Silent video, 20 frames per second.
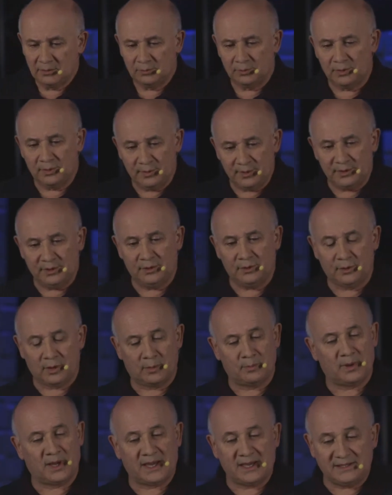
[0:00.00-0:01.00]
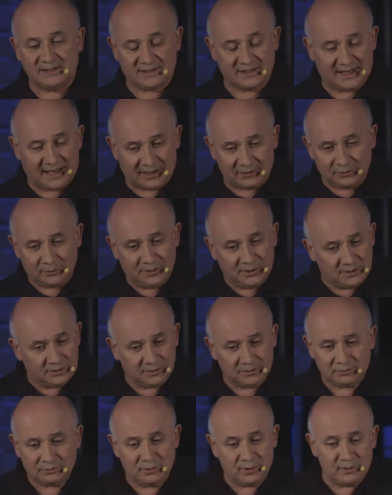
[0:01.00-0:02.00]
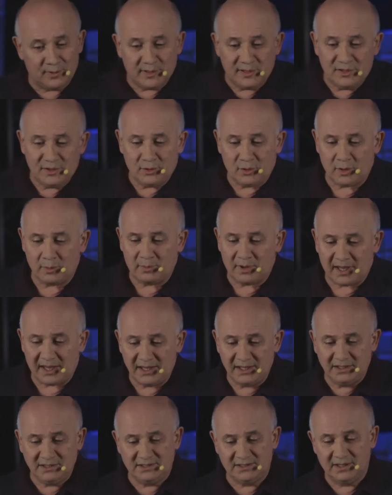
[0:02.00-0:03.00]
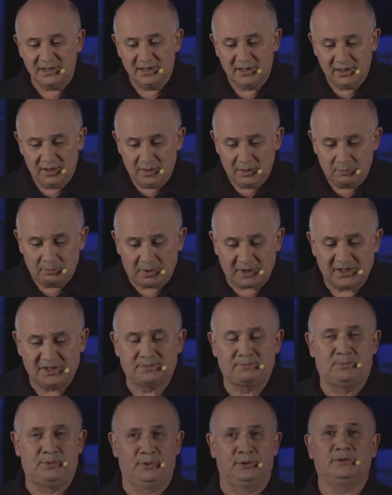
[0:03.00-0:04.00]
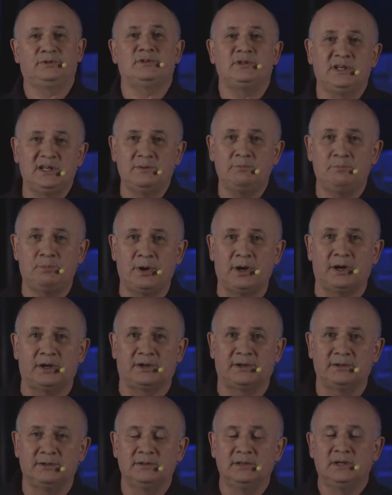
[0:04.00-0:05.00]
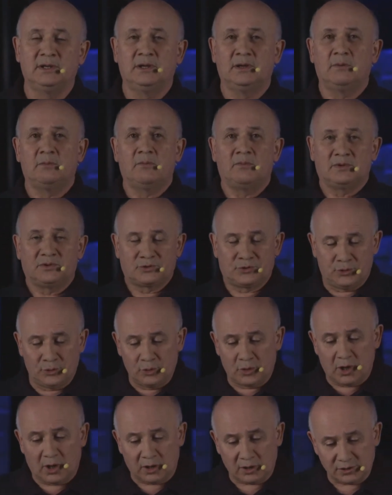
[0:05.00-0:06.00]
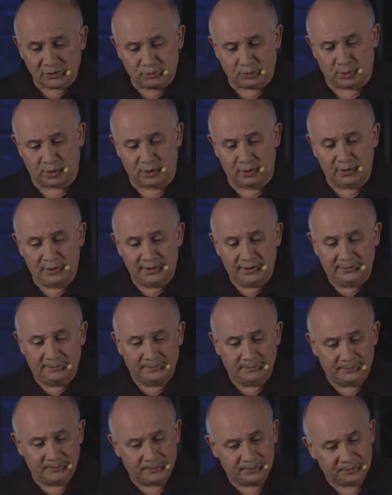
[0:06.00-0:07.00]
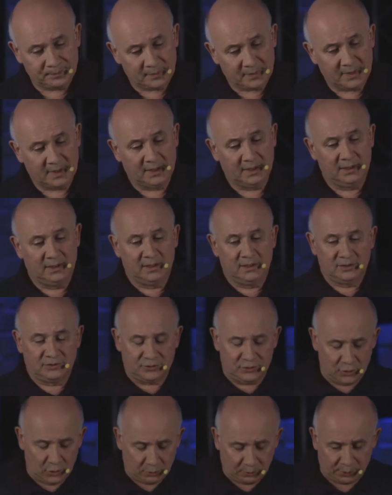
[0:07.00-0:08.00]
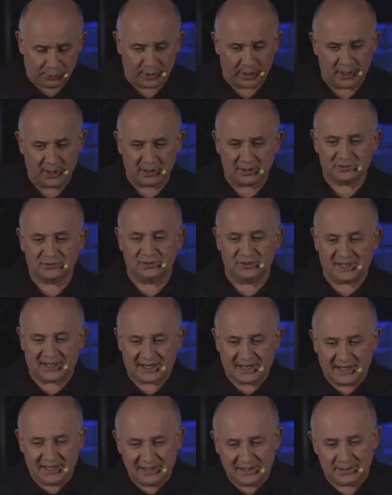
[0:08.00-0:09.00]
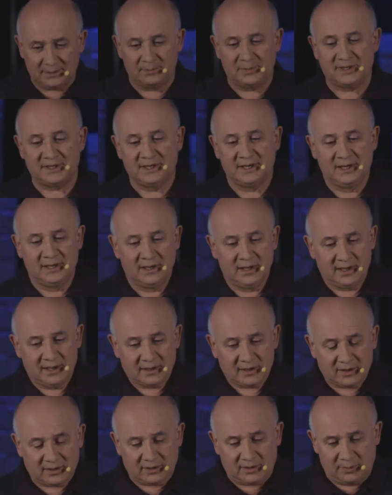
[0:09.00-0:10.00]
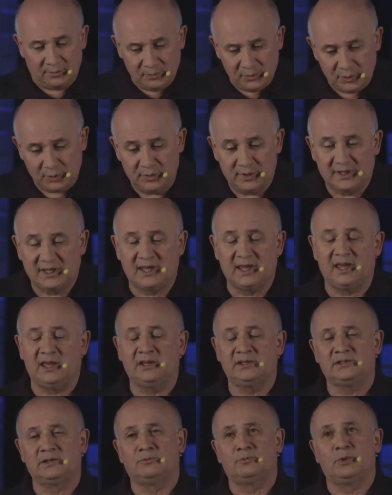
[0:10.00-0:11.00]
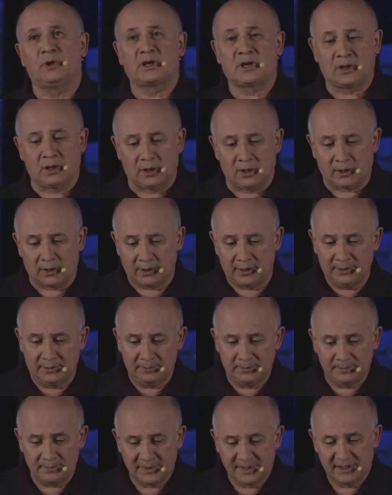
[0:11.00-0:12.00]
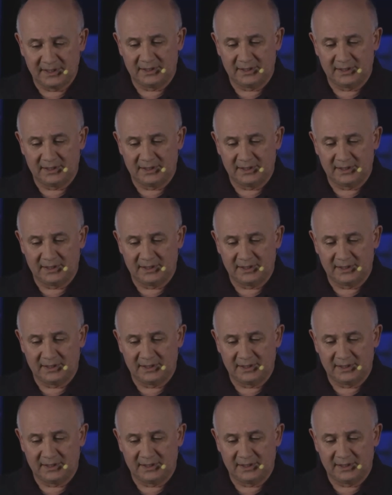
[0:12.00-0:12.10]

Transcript: We renew our minds. And how do we do it? We renew our minds by spiritual input, through God's word, through prayer, through that intimate communication with God,